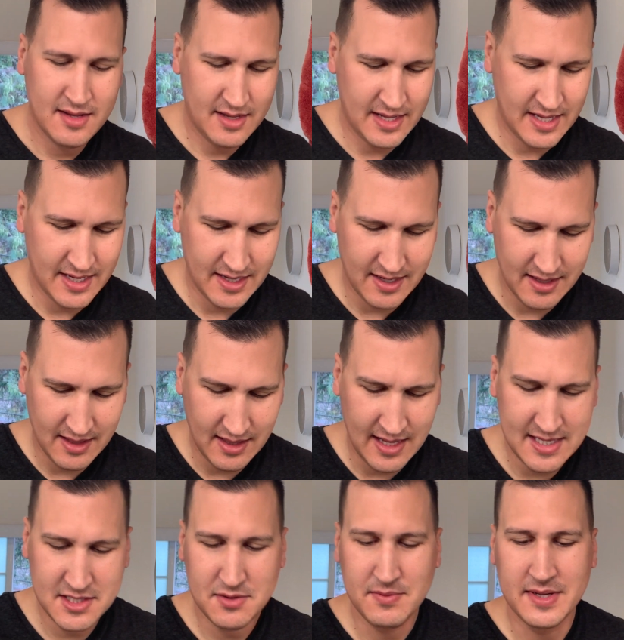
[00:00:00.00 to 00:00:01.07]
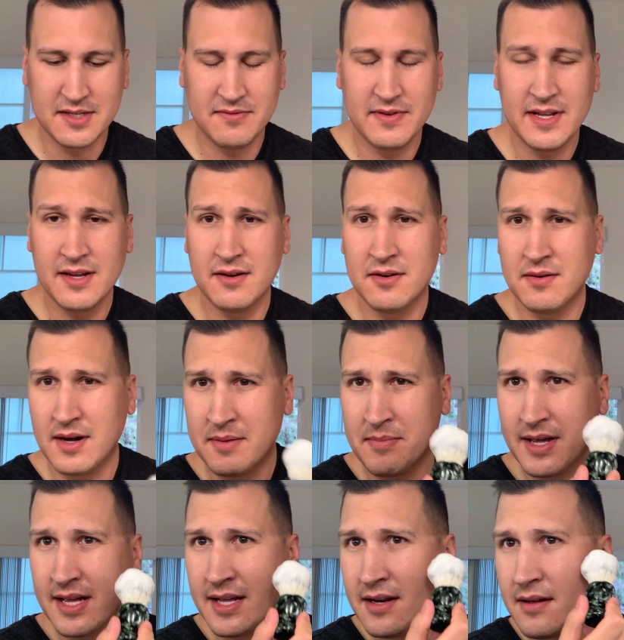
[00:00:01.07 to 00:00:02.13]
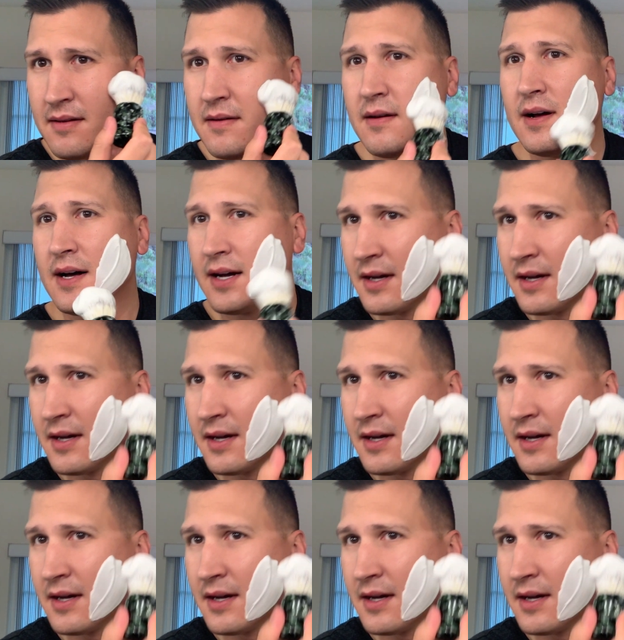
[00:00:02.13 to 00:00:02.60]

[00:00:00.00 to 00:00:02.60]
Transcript: In last week's video, I made a